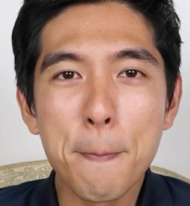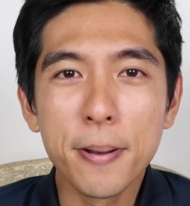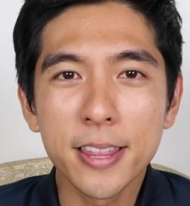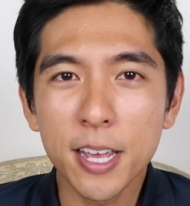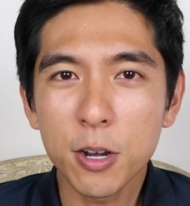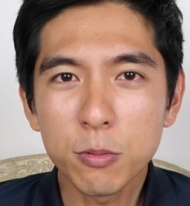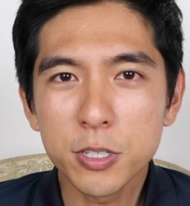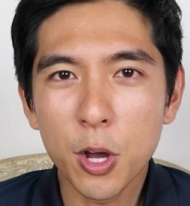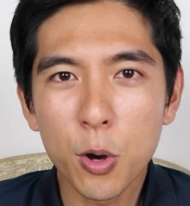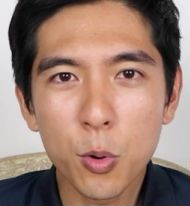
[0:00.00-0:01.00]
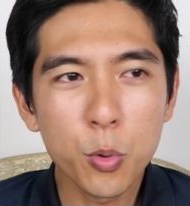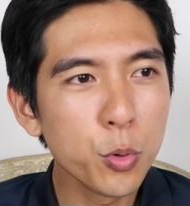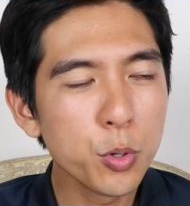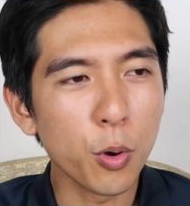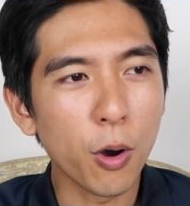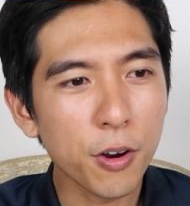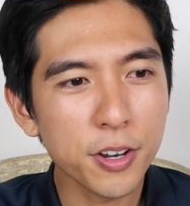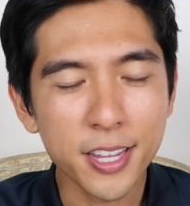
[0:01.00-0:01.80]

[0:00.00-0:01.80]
But they don't know who you are,